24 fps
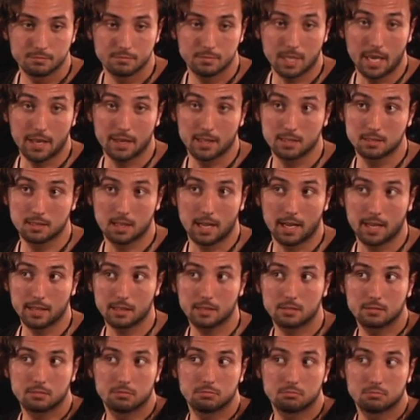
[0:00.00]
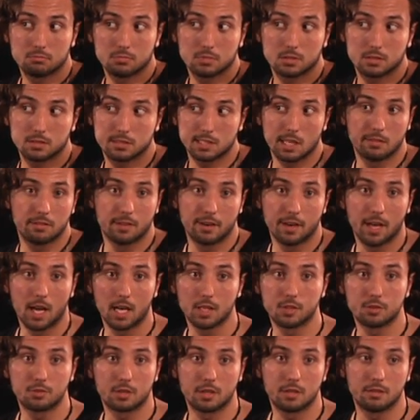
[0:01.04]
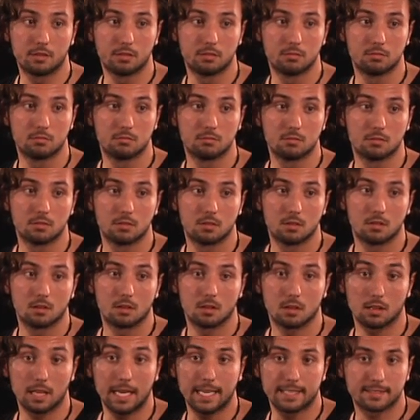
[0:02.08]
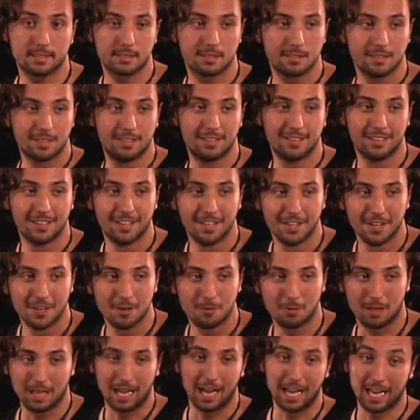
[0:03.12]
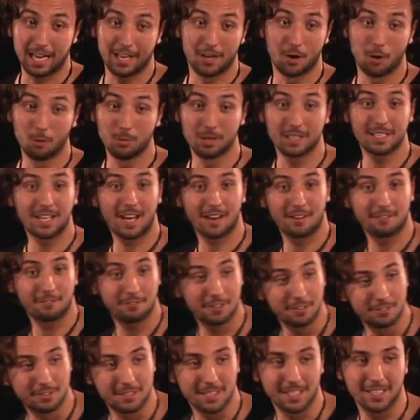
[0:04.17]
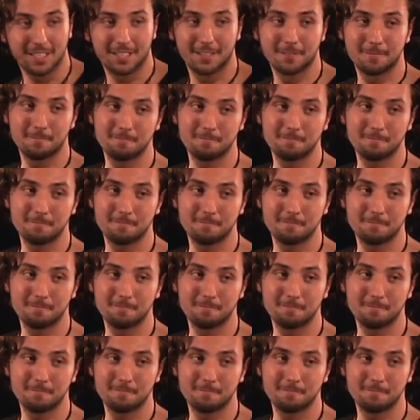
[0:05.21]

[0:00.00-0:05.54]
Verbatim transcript: That is like 700 lays. Well, I had only gotten 50. Do